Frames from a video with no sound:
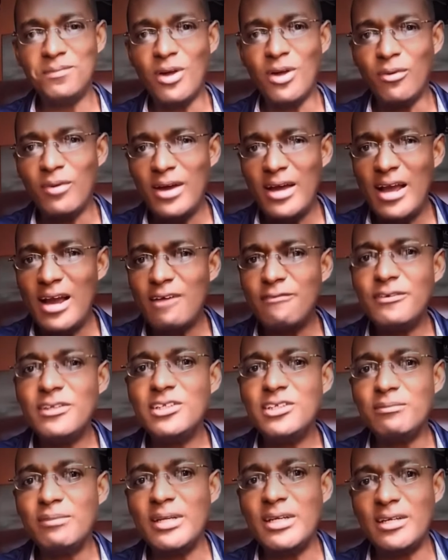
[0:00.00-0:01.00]
Now,
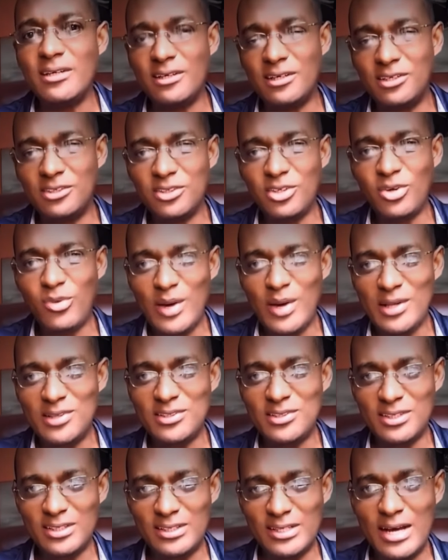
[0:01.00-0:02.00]
every Jamaican should
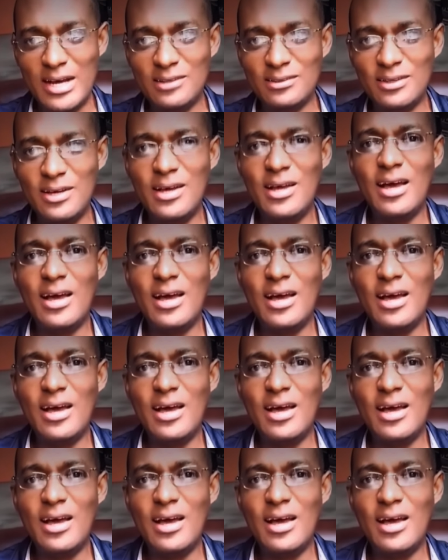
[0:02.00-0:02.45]
question that